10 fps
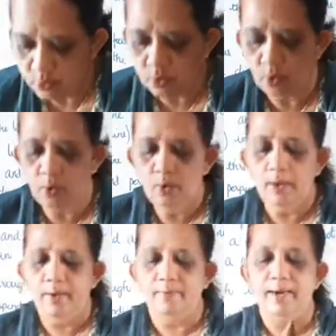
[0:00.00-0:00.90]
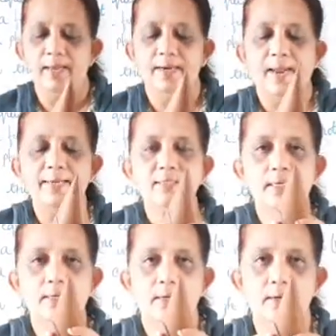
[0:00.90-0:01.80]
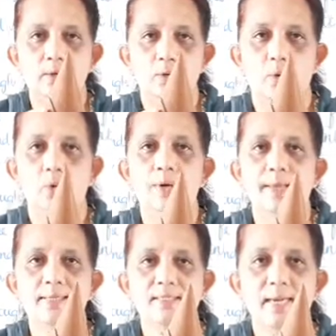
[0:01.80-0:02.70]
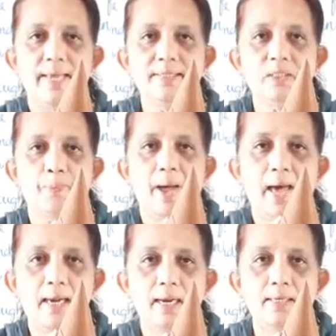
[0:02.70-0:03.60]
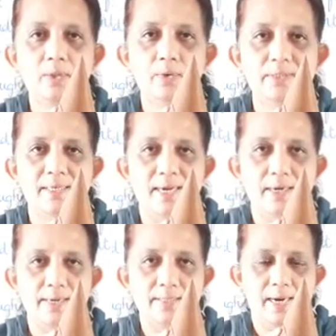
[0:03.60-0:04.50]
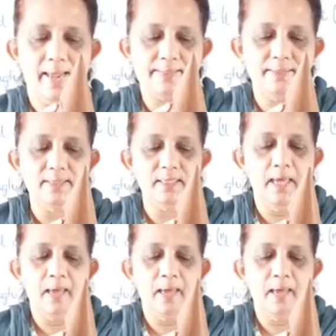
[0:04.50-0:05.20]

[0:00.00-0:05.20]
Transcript: So when a right circular cone is sliced parallel to the generator axis,